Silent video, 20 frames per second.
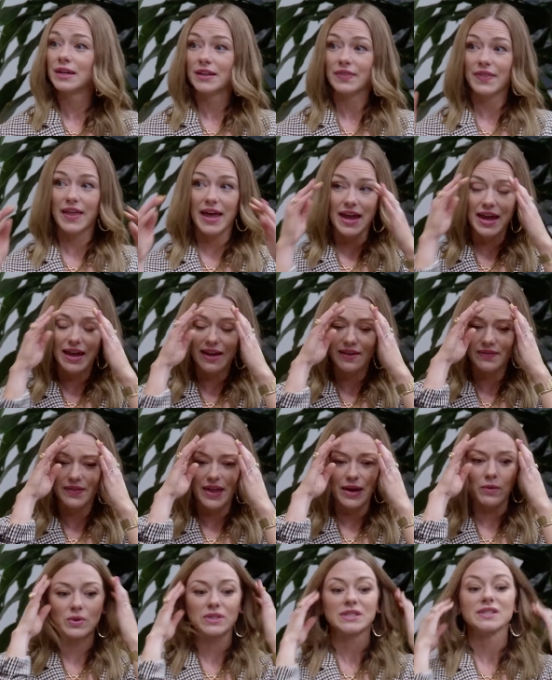They
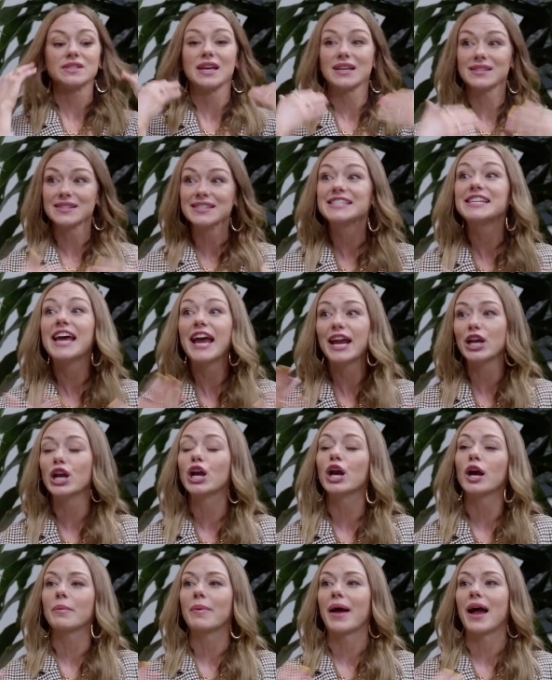they yeah. resuscitated
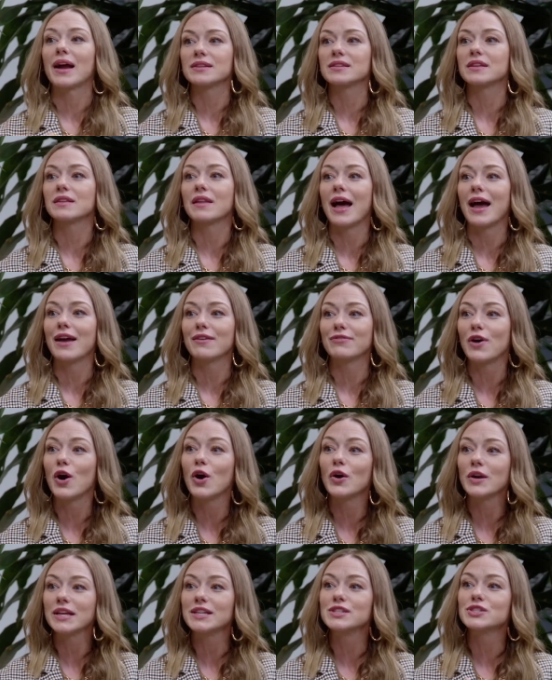her back to life
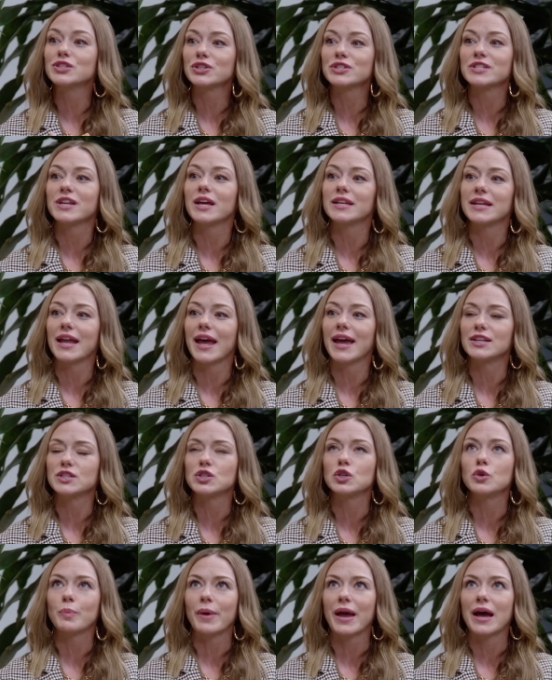on Easter Sunday,
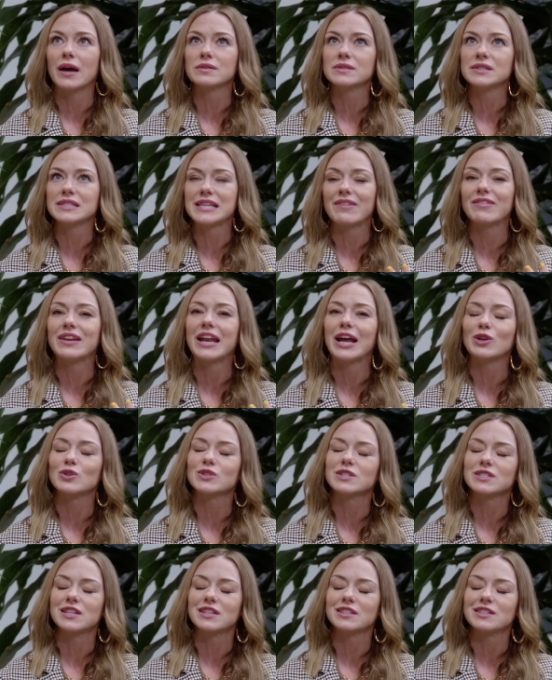two pounds, seven
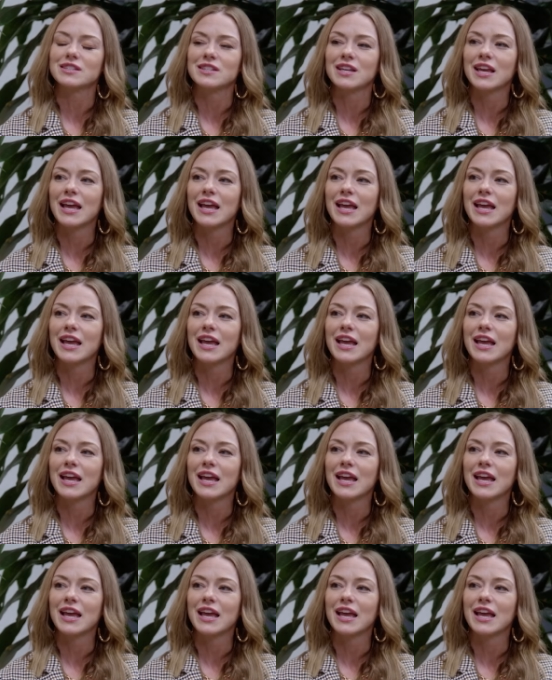ounces.